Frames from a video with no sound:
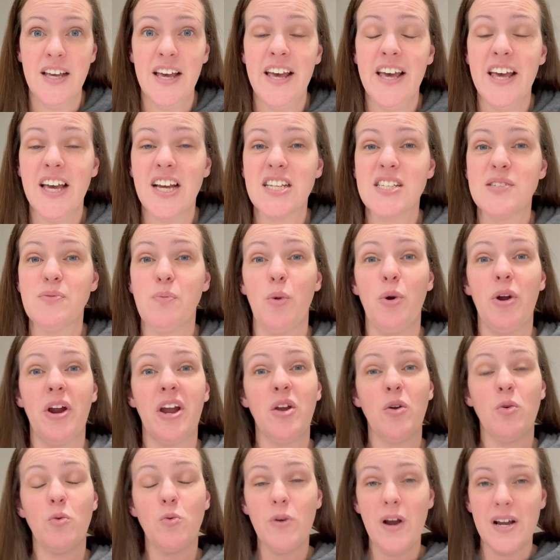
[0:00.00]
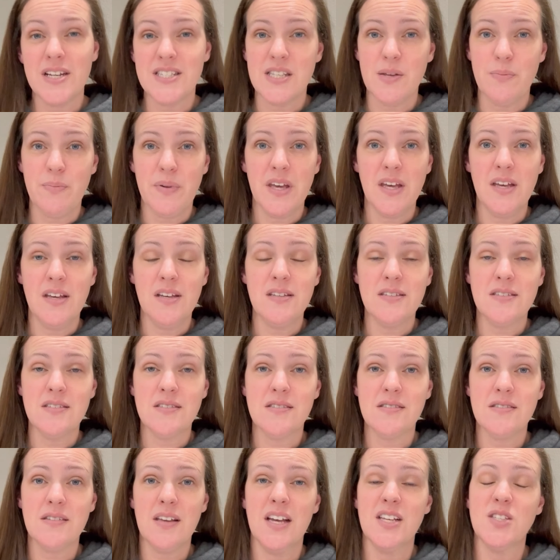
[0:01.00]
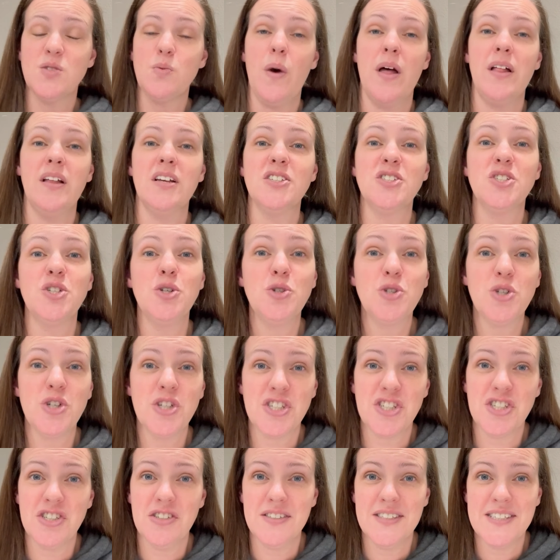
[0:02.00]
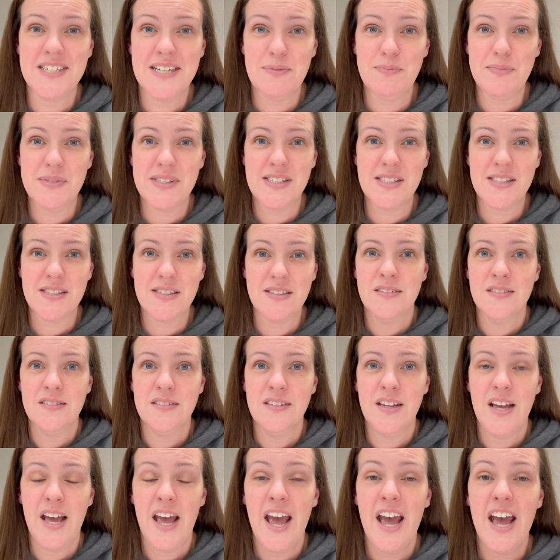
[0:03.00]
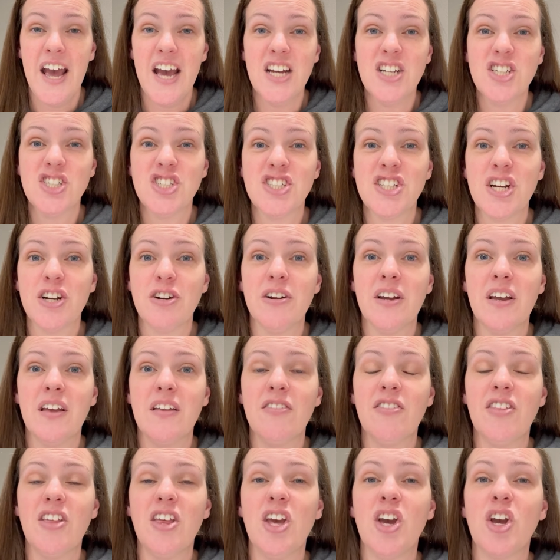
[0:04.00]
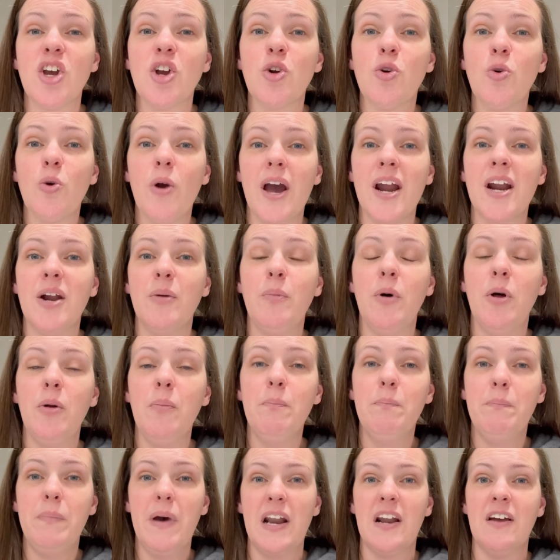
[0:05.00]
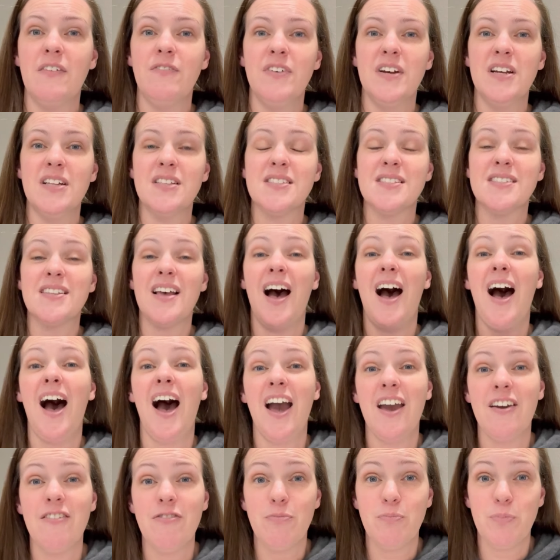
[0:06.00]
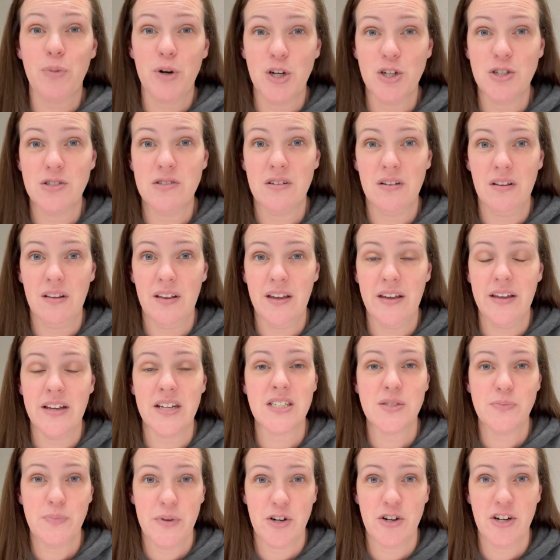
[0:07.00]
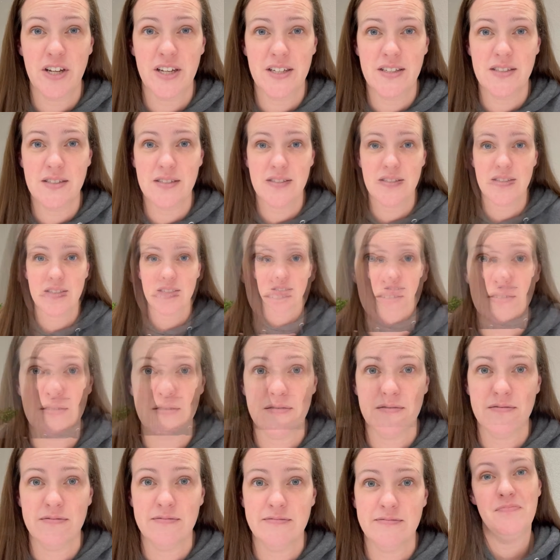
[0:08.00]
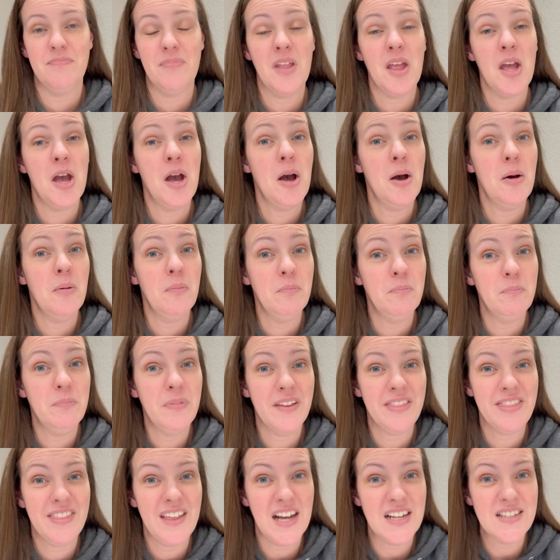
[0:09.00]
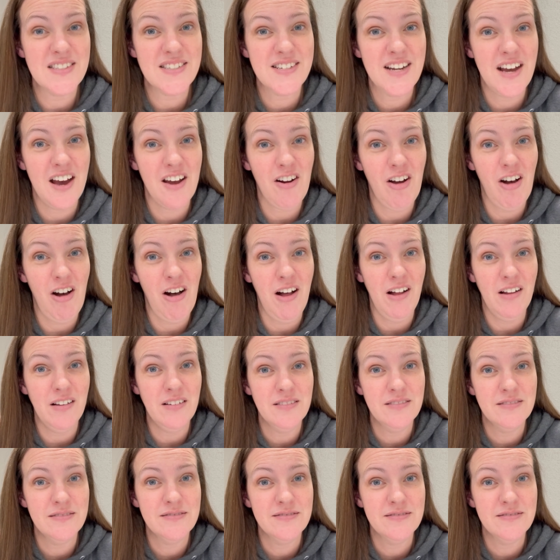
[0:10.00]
exploring recipes as well as nutritional tips, and sharing the incredible benefits I've personally experienced. But that's not all.